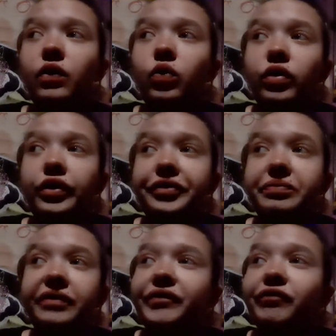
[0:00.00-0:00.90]
Or it could
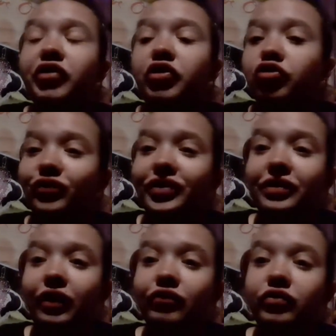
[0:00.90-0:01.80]
be a $15,000 to
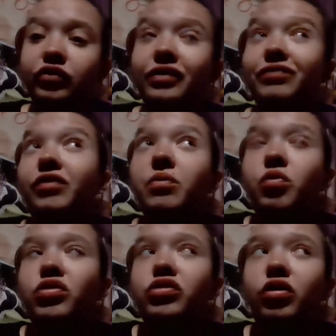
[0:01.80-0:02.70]
$20,000, if not
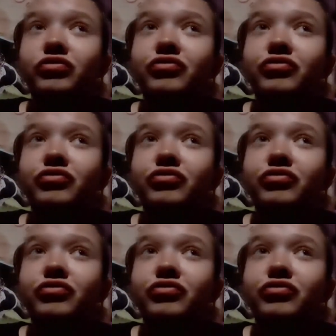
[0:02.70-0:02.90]
more, dollar